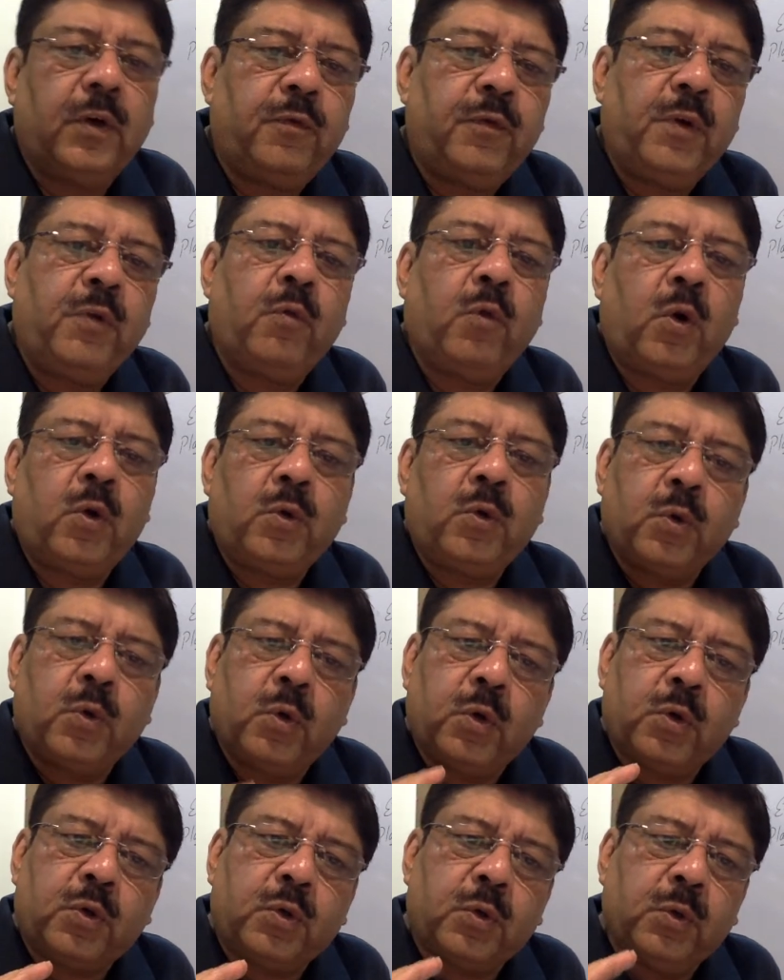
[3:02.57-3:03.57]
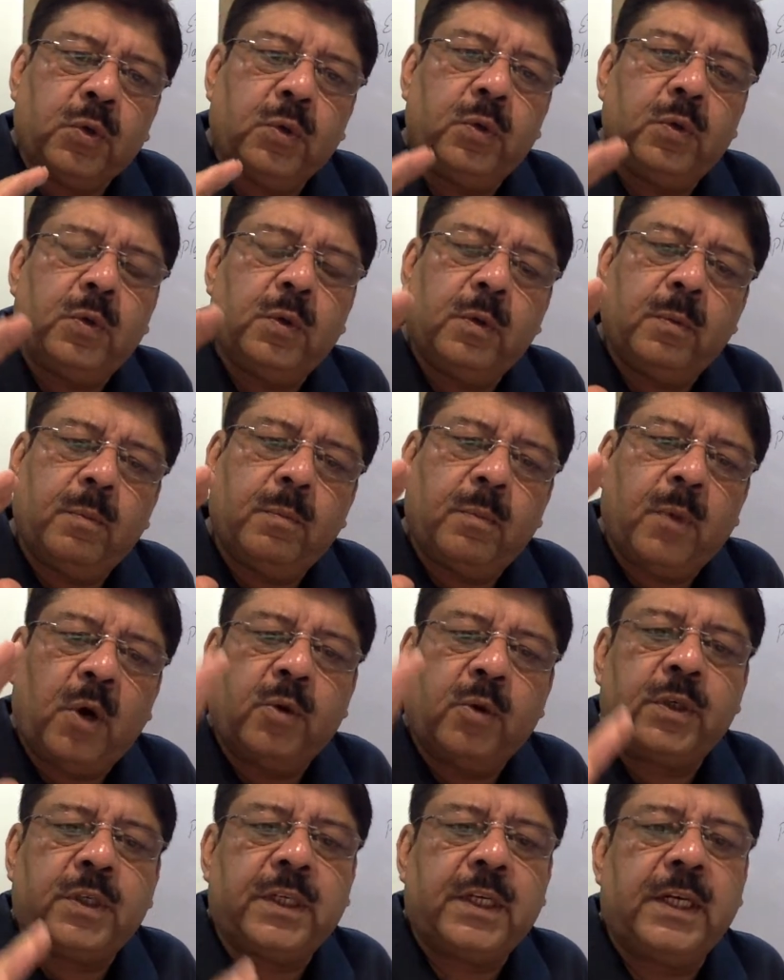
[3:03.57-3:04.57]
We want to go to
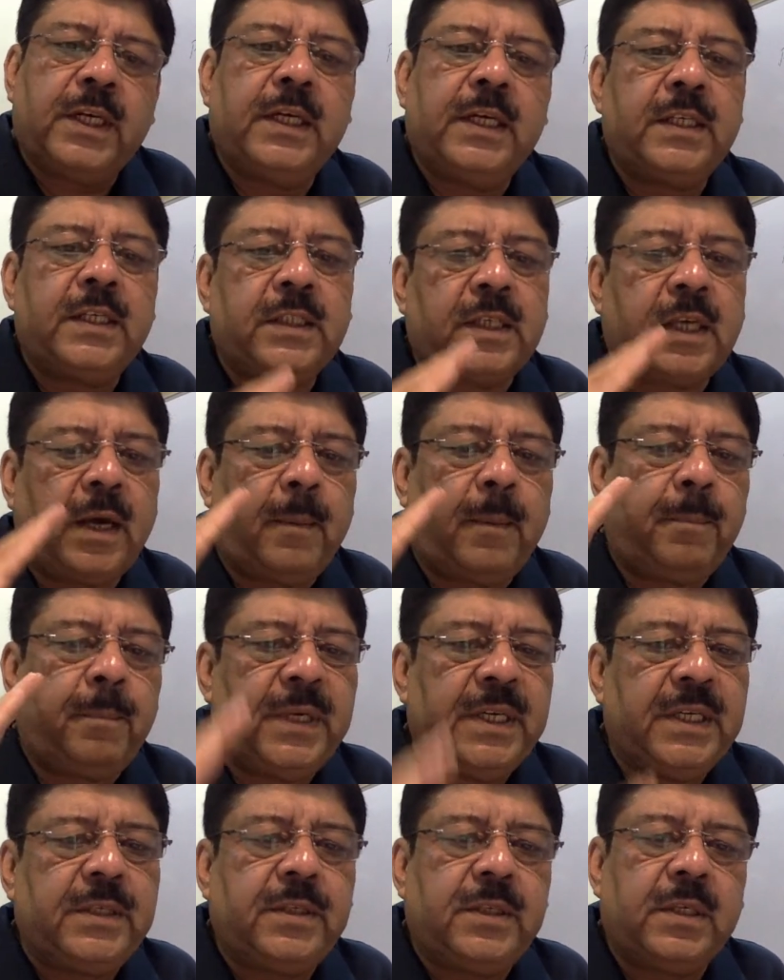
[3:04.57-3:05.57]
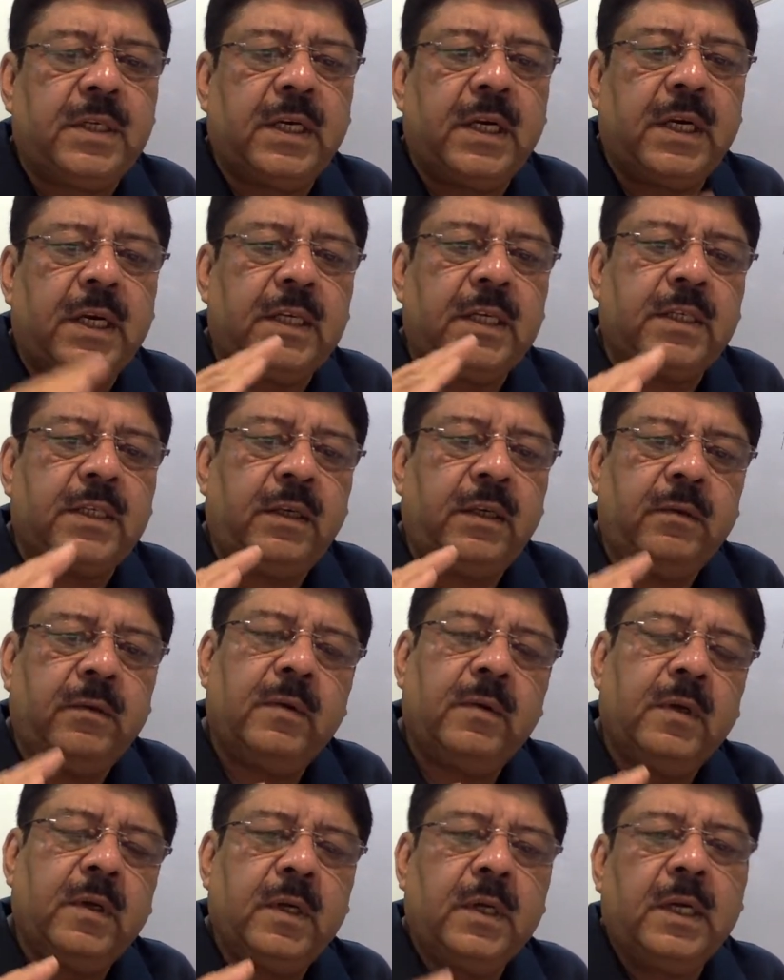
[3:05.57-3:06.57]
mountains or beaches and
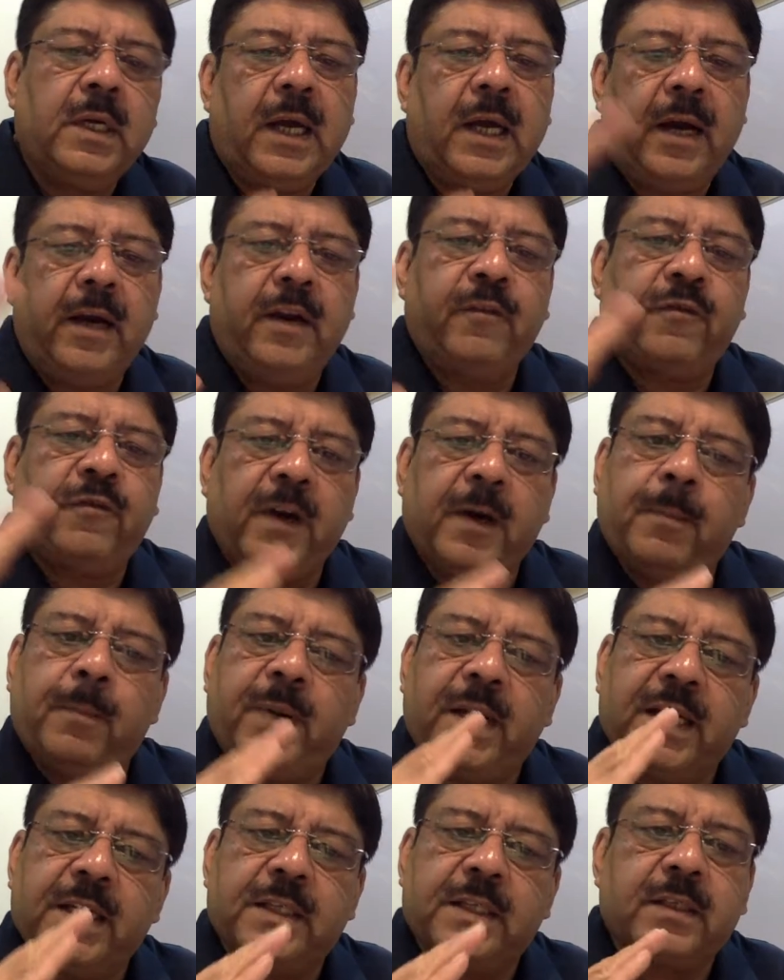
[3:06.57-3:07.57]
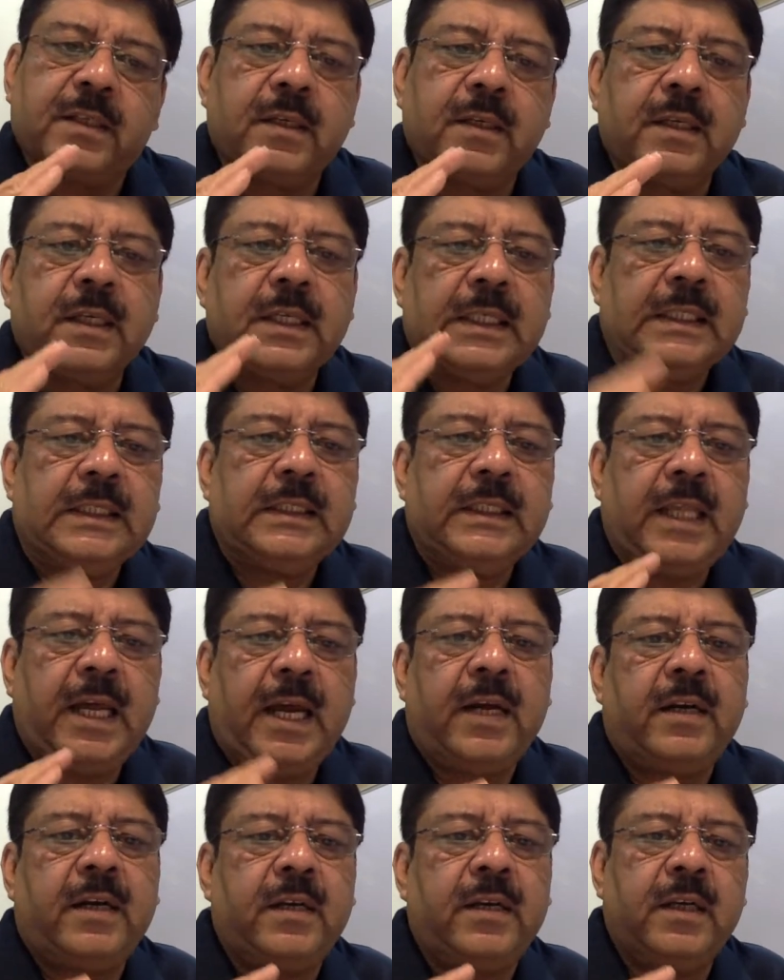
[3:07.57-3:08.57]
a different place.
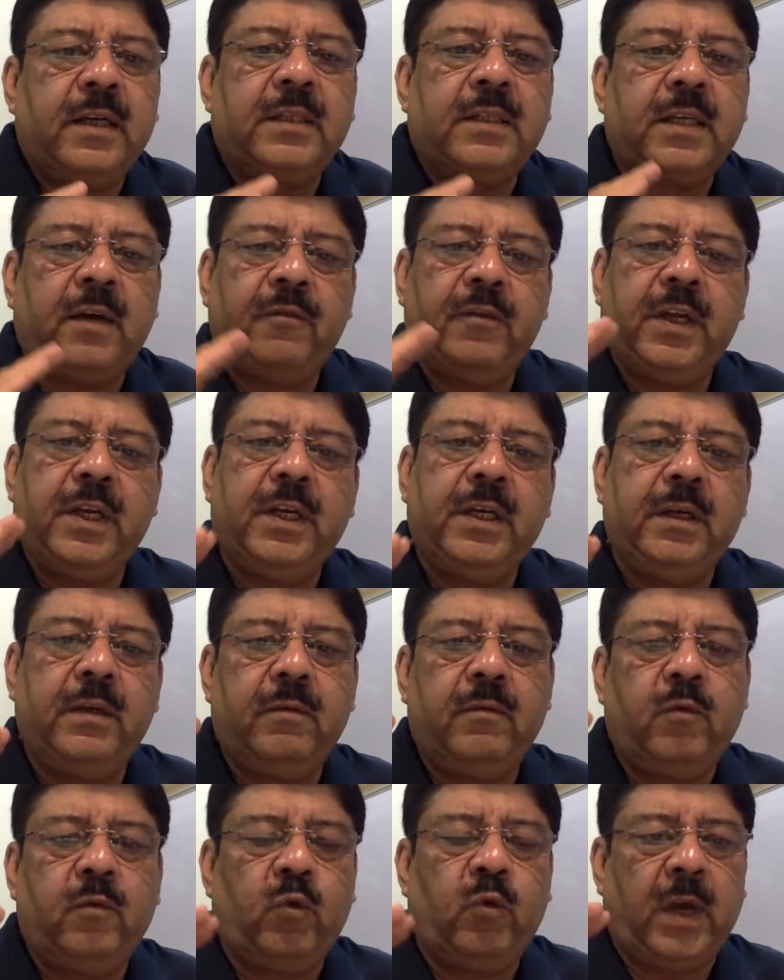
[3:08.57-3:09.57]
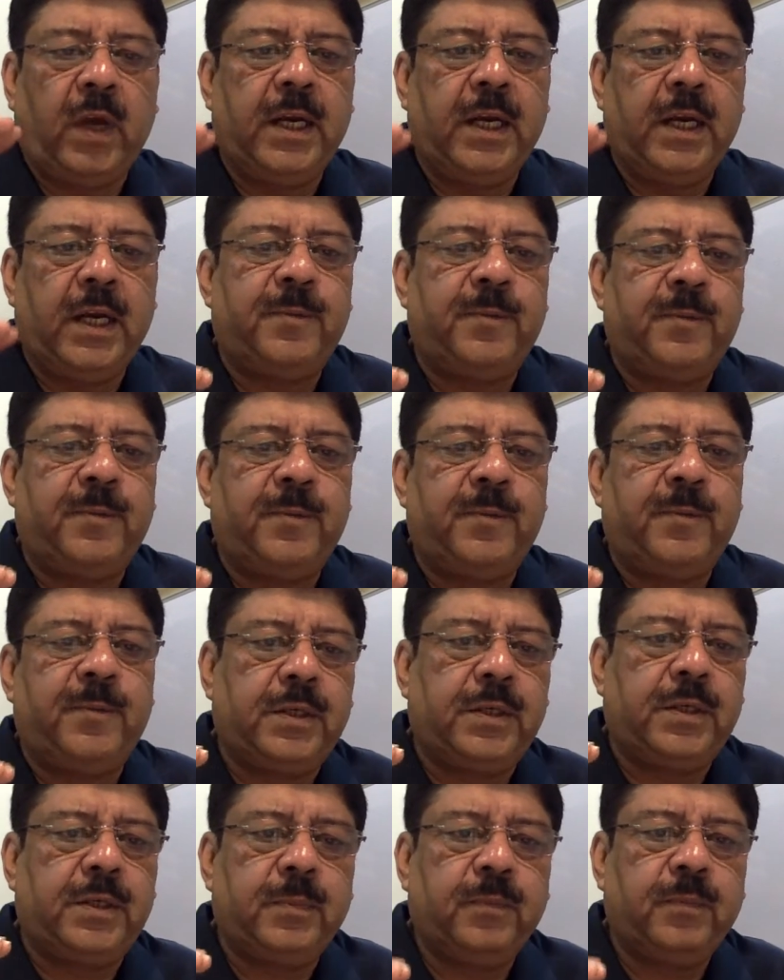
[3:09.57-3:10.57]
That is a very valid point.
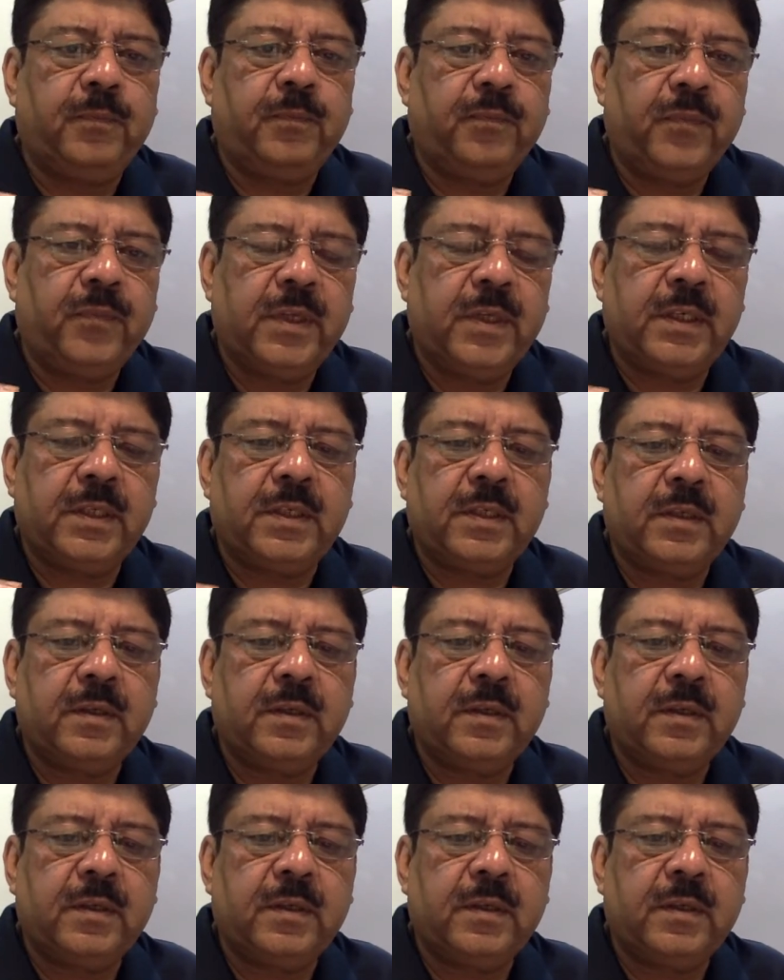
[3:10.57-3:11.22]
Yes.